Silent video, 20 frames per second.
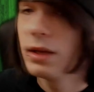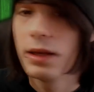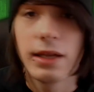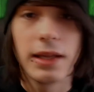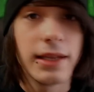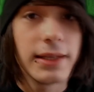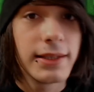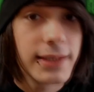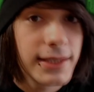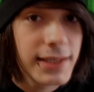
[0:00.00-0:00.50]

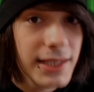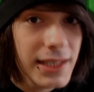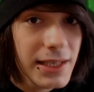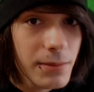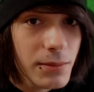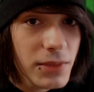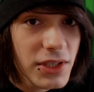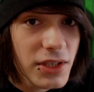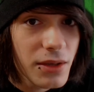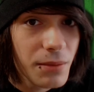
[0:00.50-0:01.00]
It
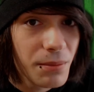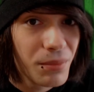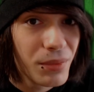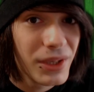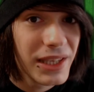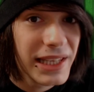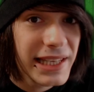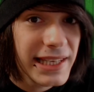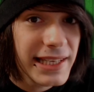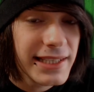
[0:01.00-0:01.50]
seems the
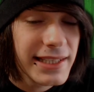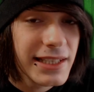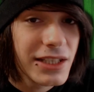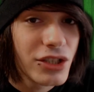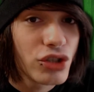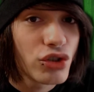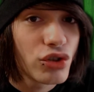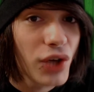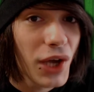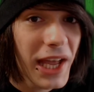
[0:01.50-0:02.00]
police is
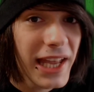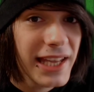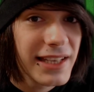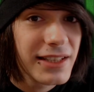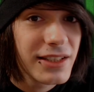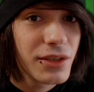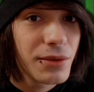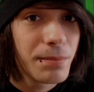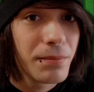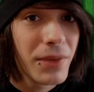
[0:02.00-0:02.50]
trying
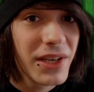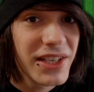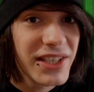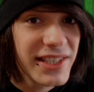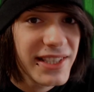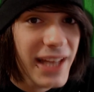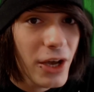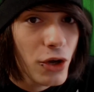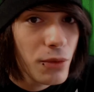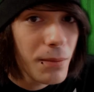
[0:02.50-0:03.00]
to bust
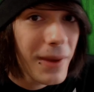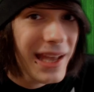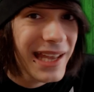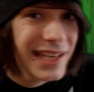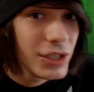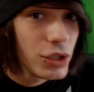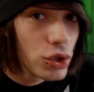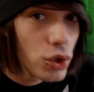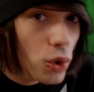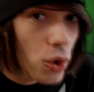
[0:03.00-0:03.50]
down my
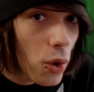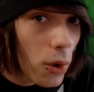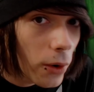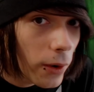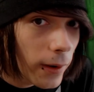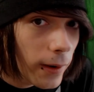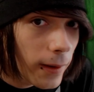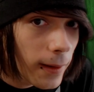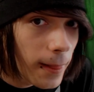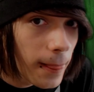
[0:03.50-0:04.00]

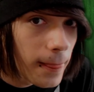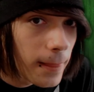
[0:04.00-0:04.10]
door.